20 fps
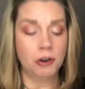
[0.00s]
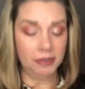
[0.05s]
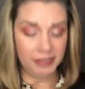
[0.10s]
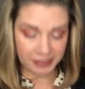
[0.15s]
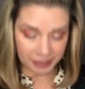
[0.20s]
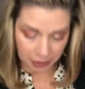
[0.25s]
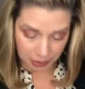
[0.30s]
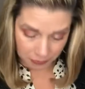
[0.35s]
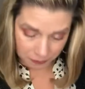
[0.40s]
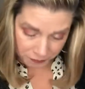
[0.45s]

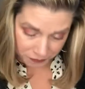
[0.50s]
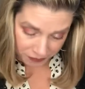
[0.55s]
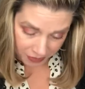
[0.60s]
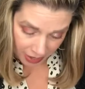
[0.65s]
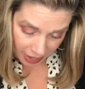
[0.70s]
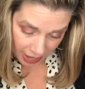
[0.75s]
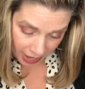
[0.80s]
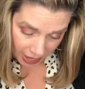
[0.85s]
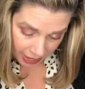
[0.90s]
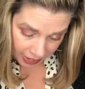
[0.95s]
So,
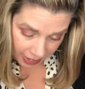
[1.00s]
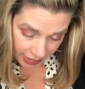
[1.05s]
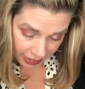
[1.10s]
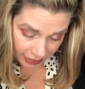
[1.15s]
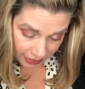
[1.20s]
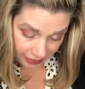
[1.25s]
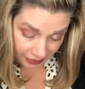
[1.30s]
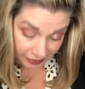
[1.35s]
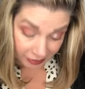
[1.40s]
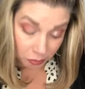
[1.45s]
and it
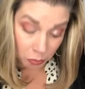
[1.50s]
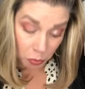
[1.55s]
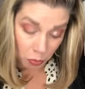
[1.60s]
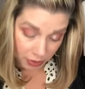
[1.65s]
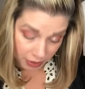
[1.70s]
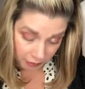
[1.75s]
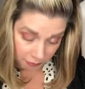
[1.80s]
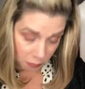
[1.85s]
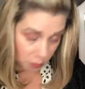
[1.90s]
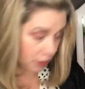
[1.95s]
is
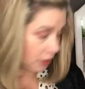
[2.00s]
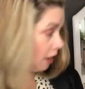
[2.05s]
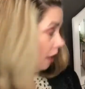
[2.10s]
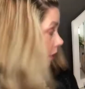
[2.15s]
$24.